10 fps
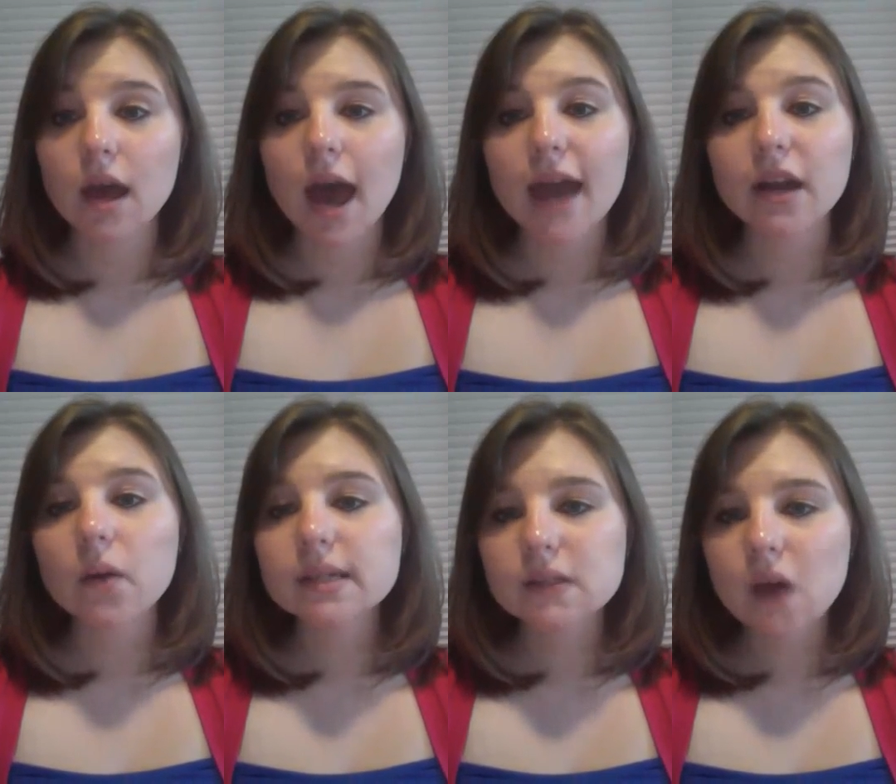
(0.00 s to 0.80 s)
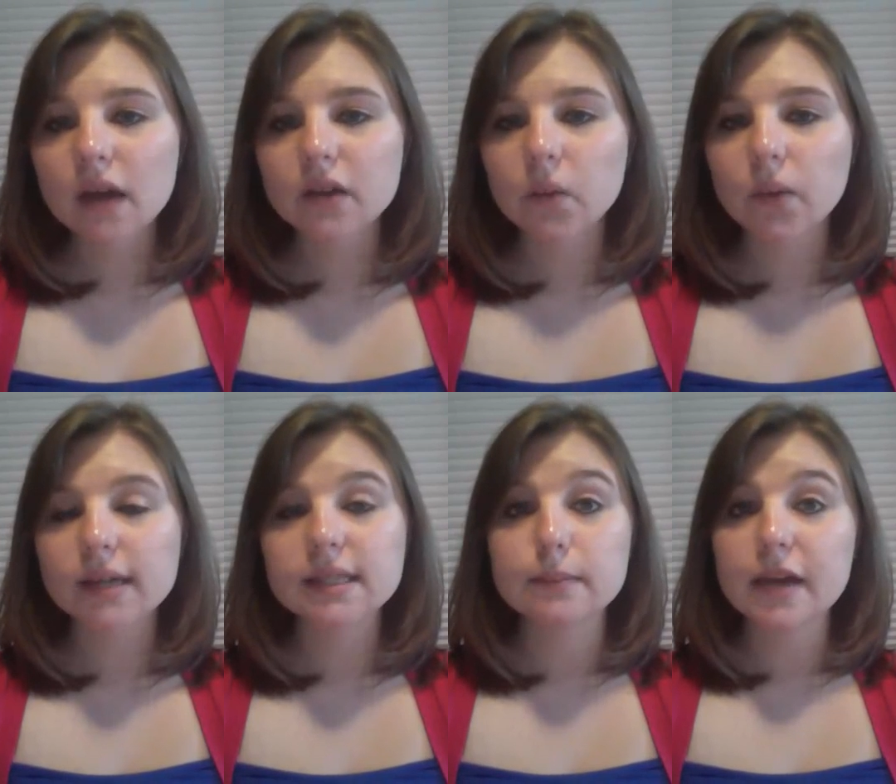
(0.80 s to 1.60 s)
I had always thought of the
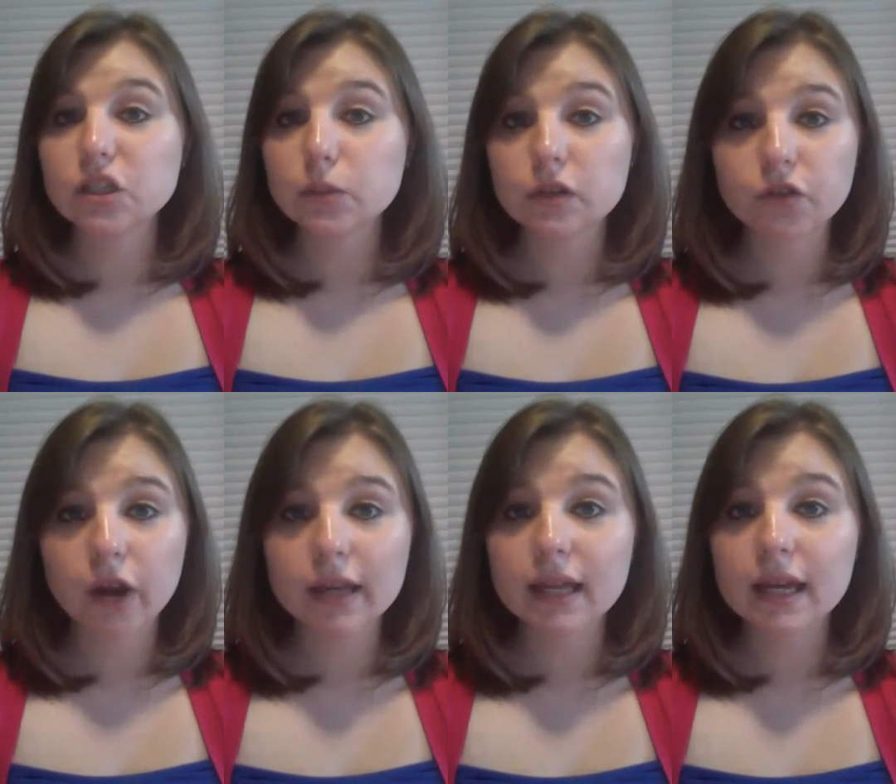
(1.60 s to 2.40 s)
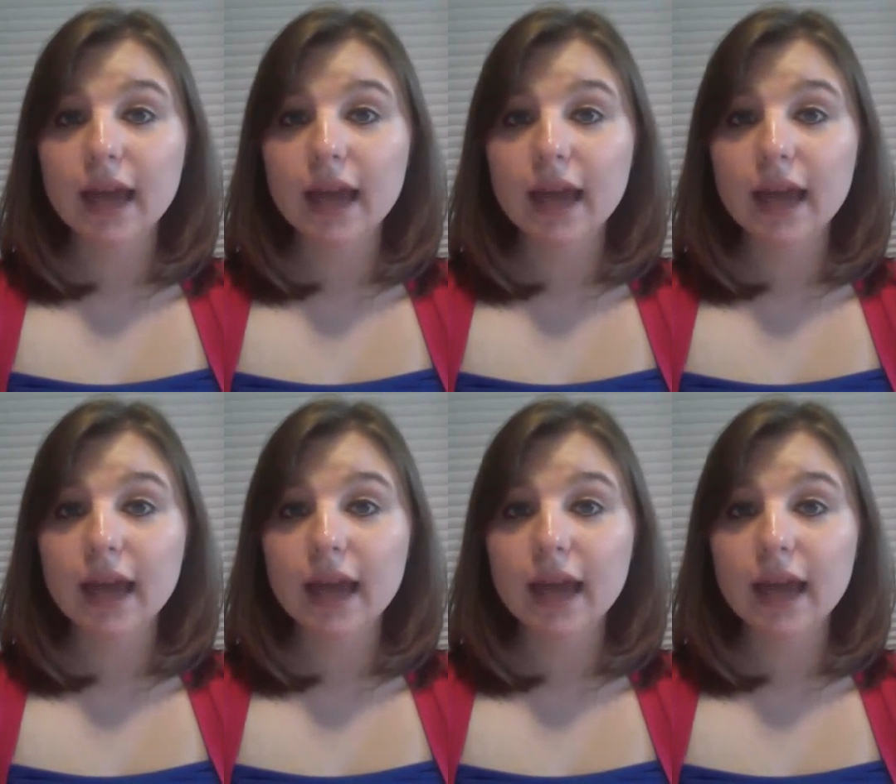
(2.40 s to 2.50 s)
works of Benjamin Franklin,